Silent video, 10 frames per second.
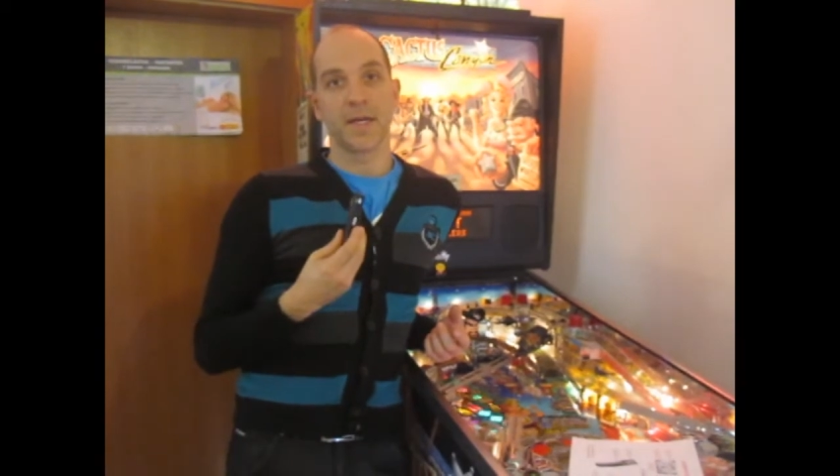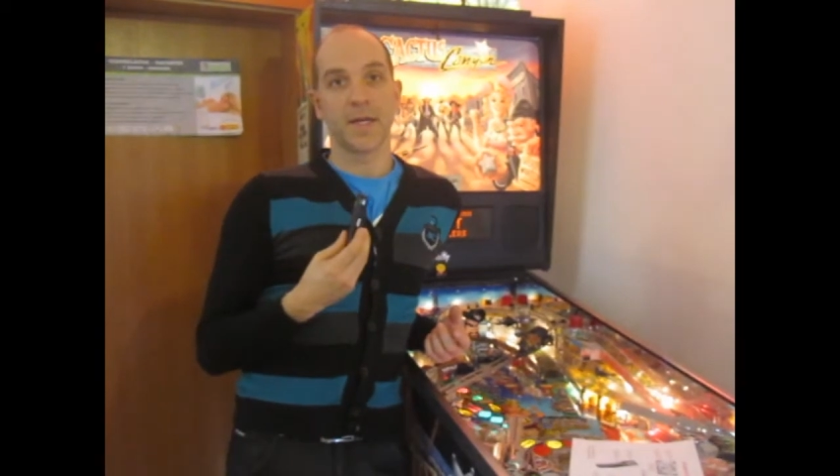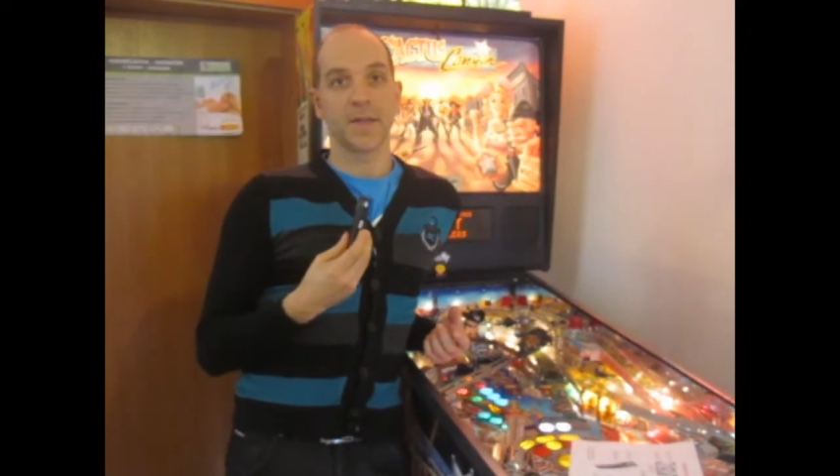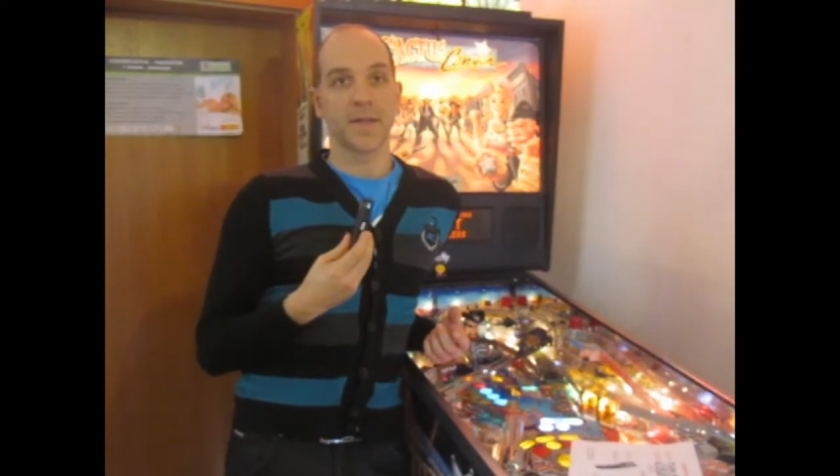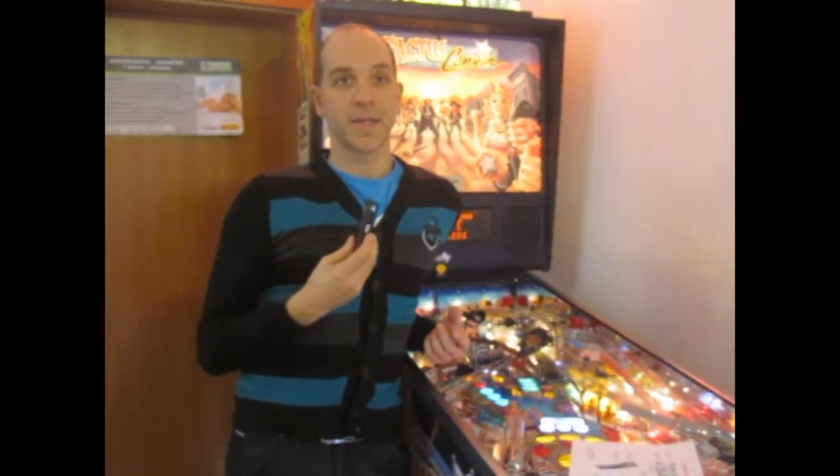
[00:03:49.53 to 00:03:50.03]

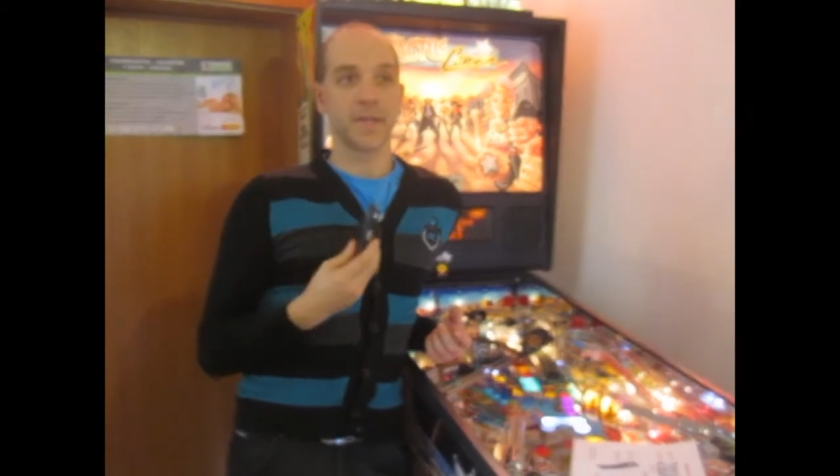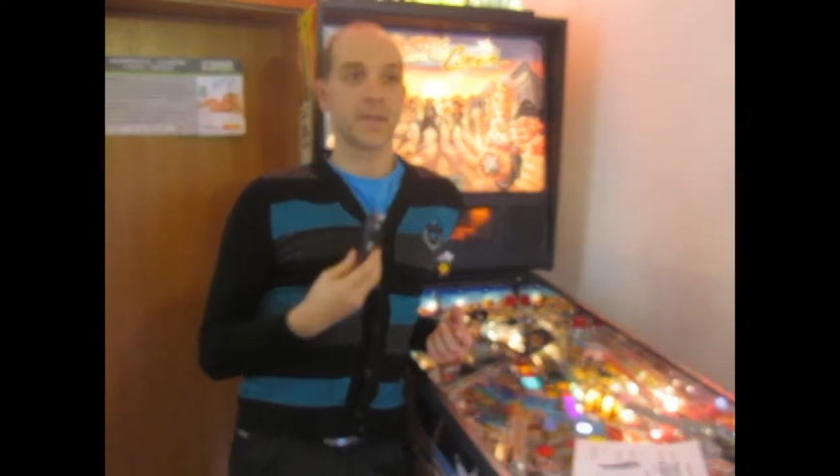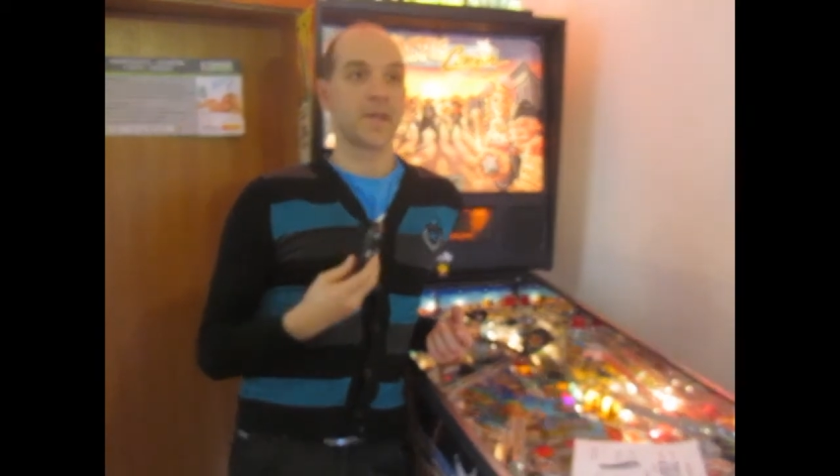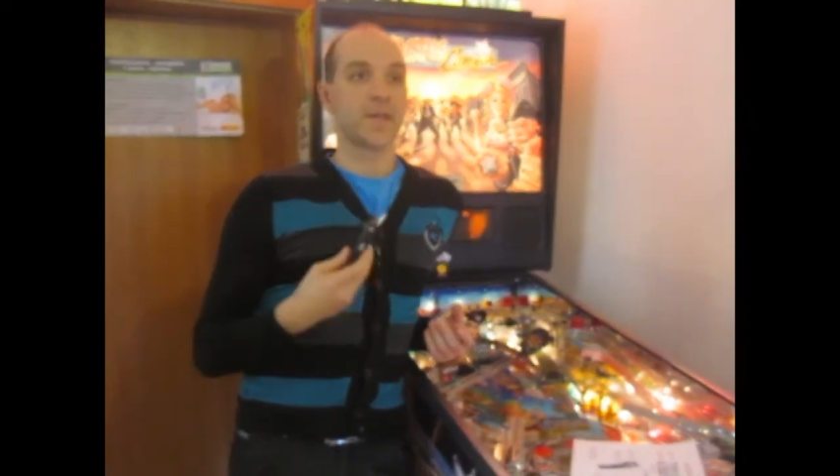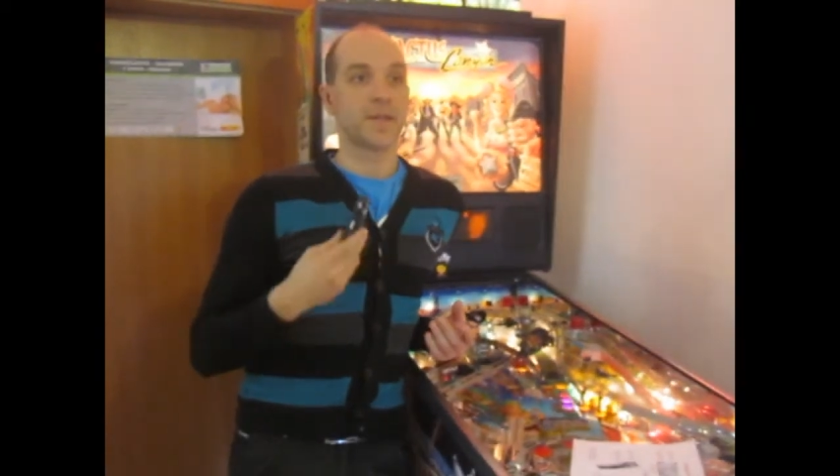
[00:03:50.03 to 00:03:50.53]
and
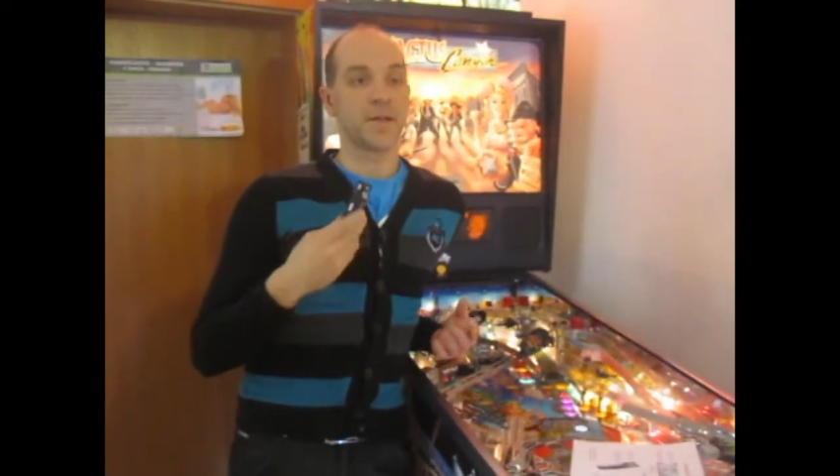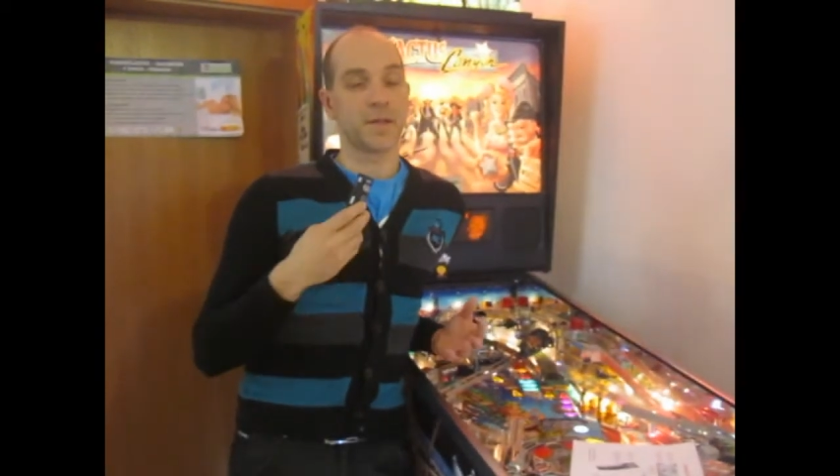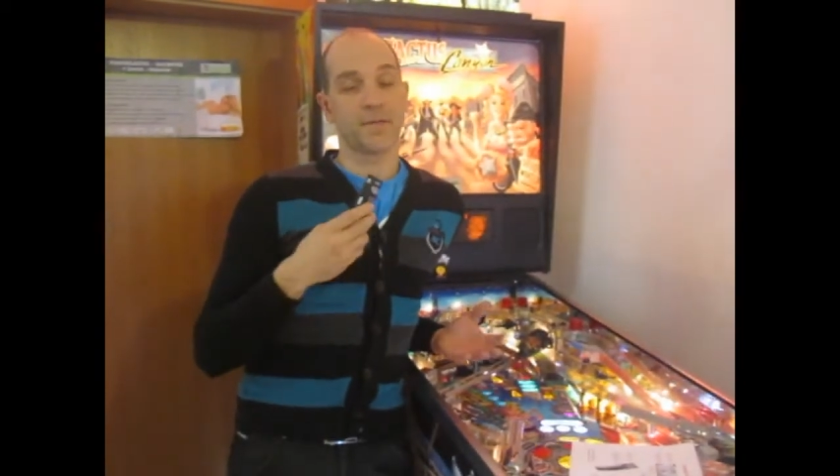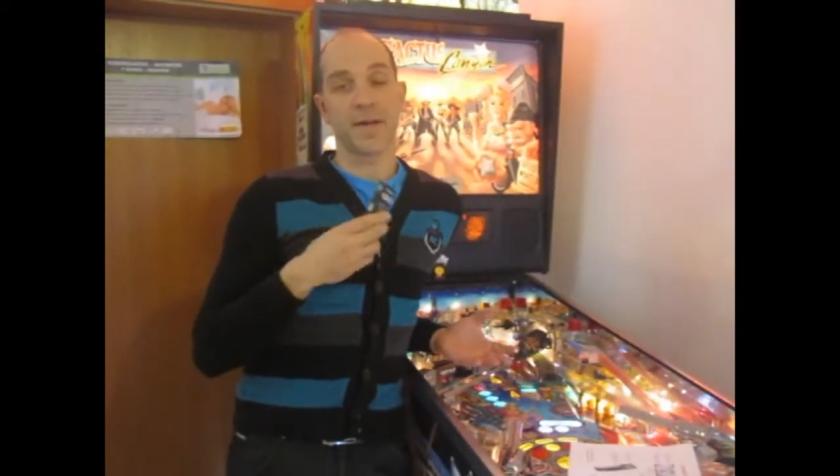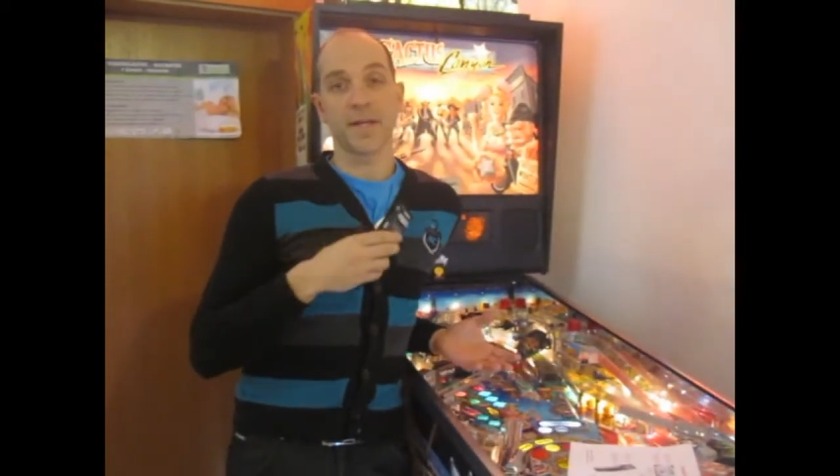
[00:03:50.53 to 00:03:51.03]
then
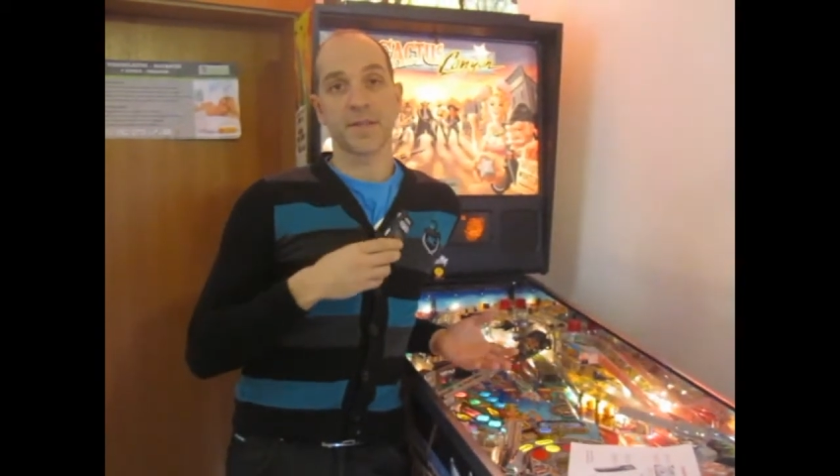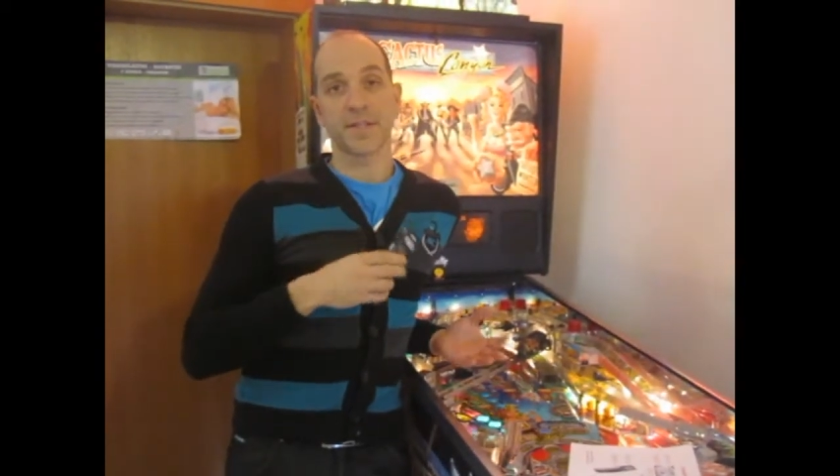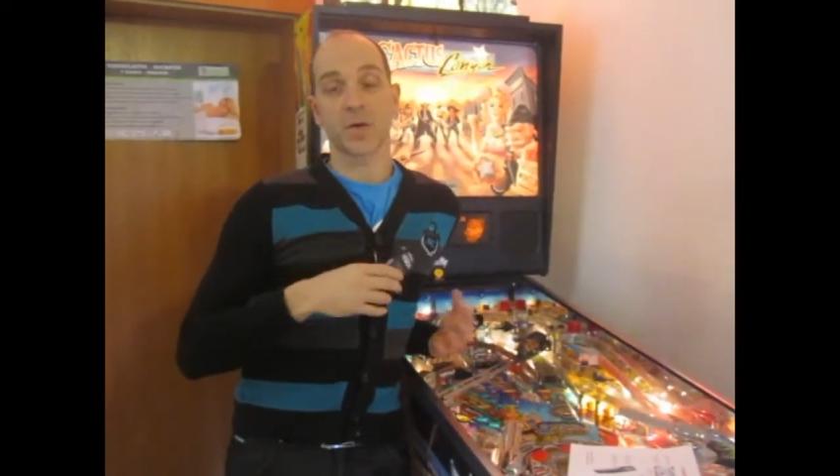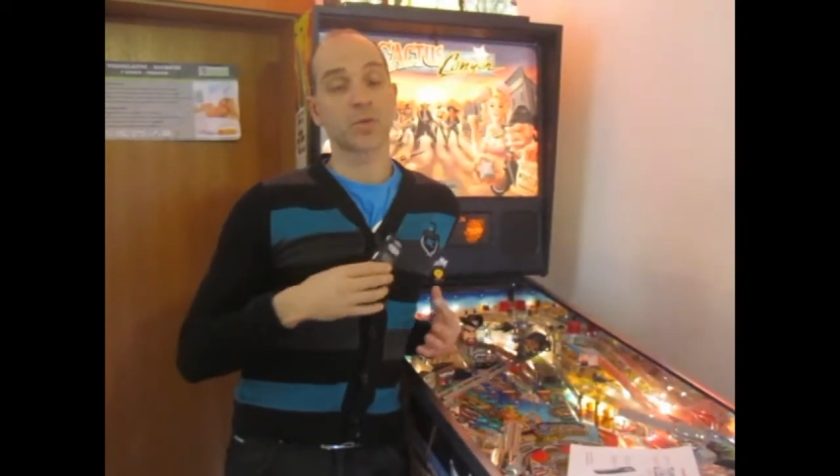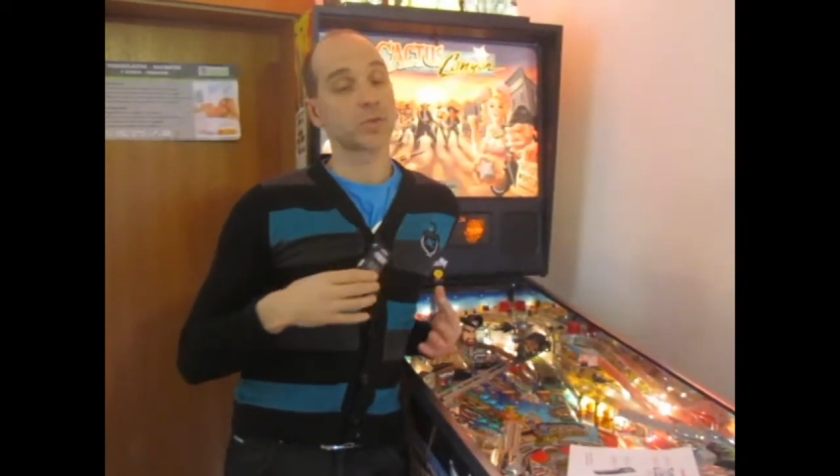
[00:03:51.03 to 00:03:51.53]
via the
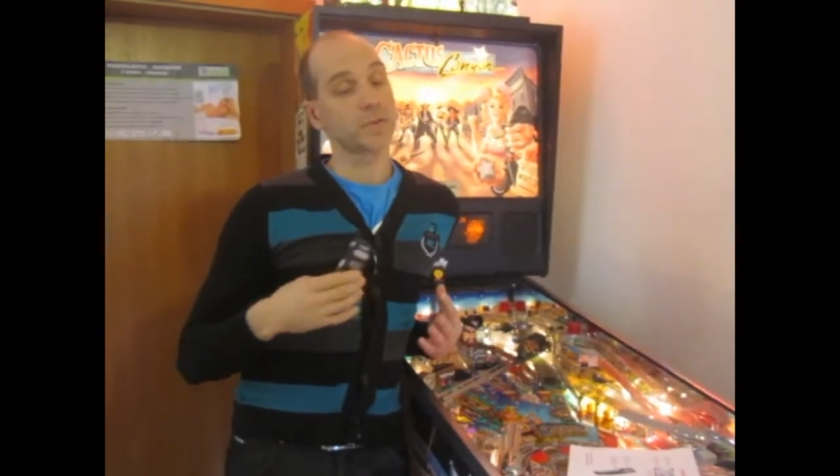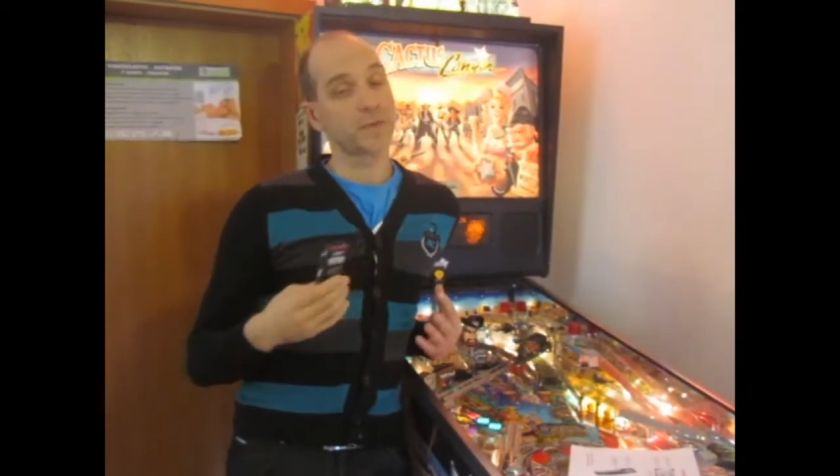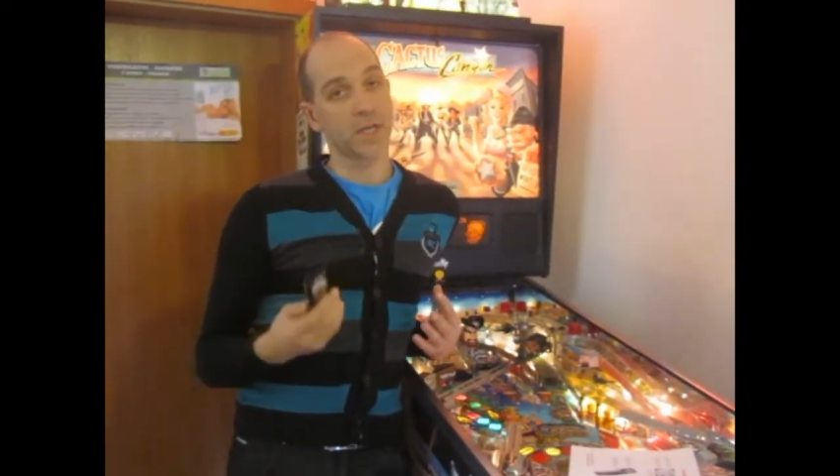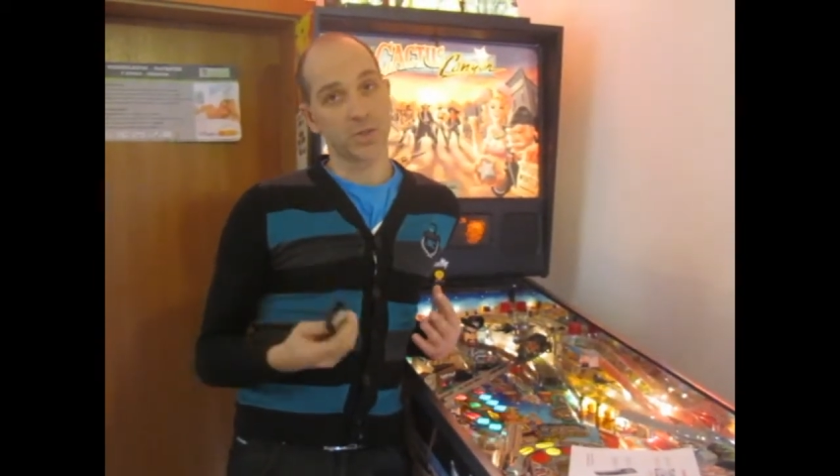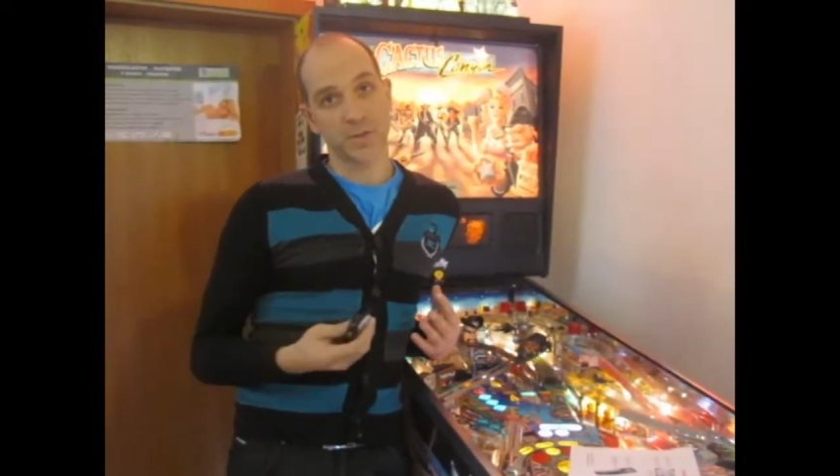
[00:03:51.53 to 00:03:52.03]
sound
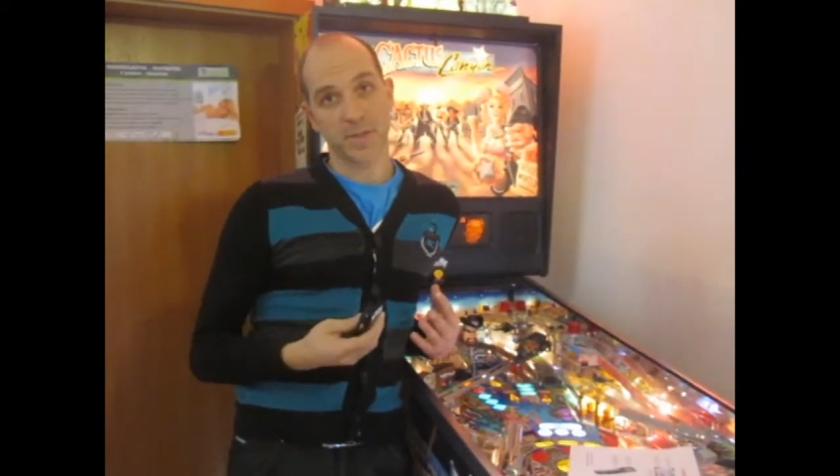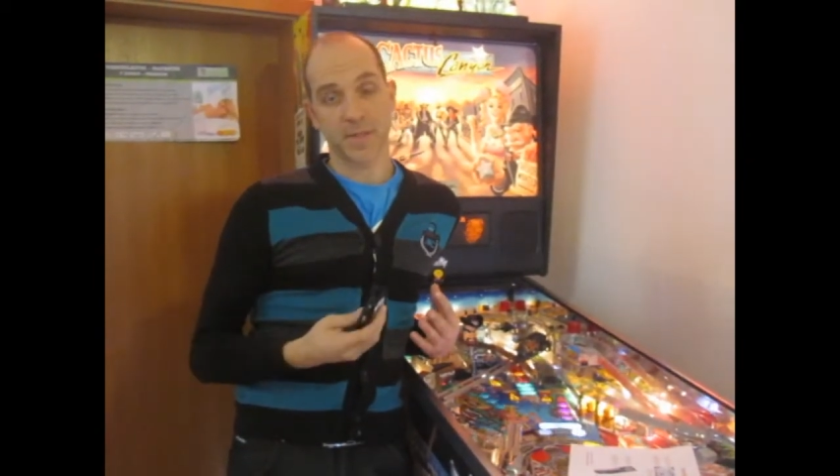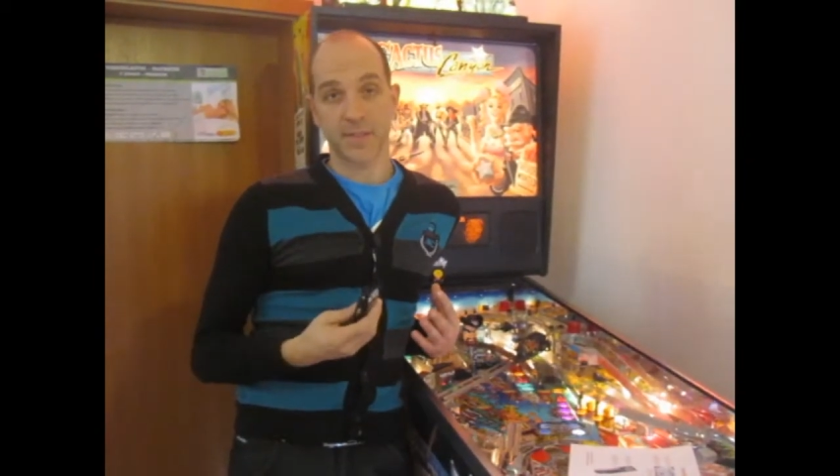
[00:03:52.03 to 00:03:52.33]
notification